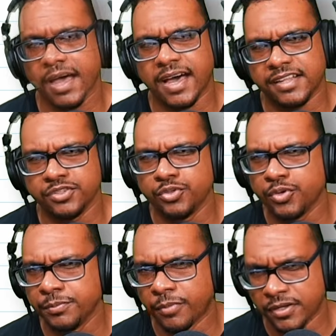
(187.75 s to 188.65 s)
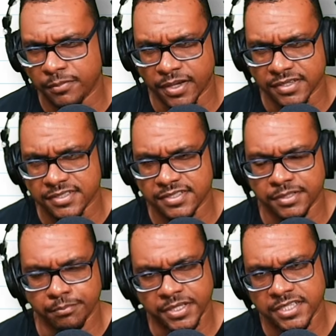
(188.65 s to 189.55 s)
And you know with BODMAS,
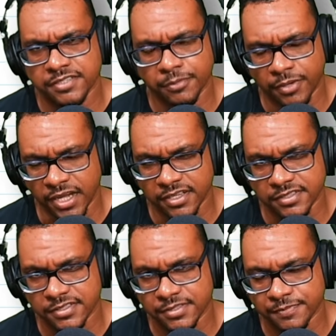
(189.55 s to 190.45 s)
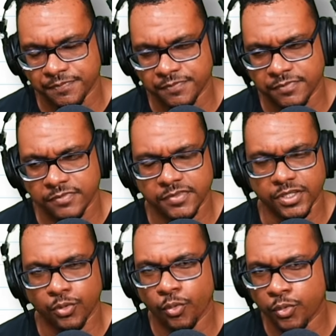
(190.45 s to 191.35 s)
the B is for brackets,
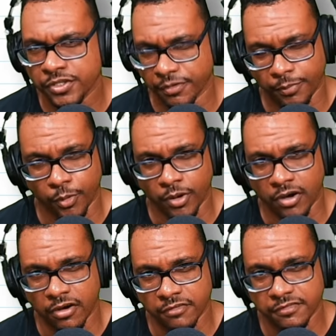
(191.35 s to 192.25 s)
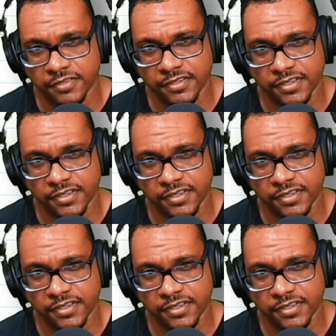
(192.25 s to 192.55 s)
the O is for power of,